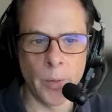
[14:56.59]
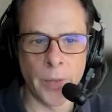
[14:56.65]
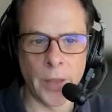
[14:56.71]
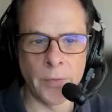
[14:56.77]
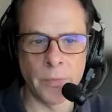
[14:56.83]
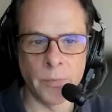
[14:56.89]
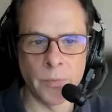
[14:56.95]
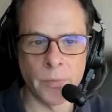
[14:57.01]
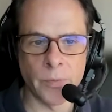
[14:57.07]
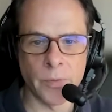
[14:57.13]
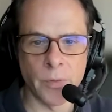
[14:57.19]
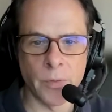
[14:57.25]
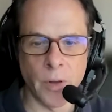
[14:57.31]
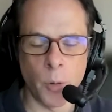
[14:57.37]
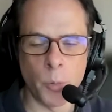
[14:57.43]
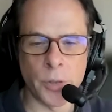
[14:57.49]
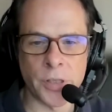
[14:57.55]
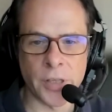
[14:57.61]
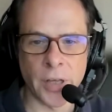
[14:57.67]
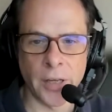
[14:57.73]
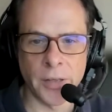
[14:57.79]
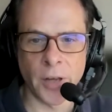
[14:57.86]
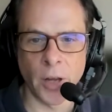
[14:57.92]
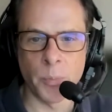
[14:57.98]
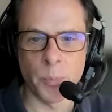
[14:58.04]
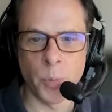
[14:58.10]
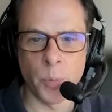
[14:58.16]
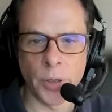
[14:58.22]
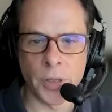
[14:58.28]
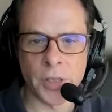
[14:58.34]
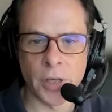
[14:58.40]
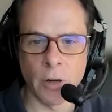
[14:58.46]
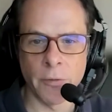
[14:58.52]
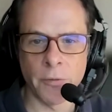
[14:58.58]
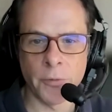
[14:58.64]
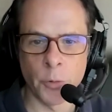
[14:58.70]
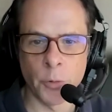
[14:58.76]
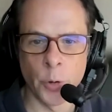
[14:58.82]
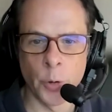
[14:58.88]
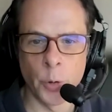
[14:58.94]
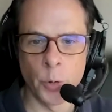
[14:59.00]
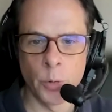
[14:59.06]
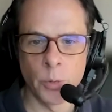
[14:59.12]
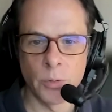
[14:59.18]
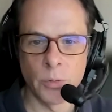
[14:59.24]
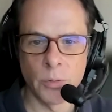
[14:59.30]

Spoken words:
then I would say don't put yourself through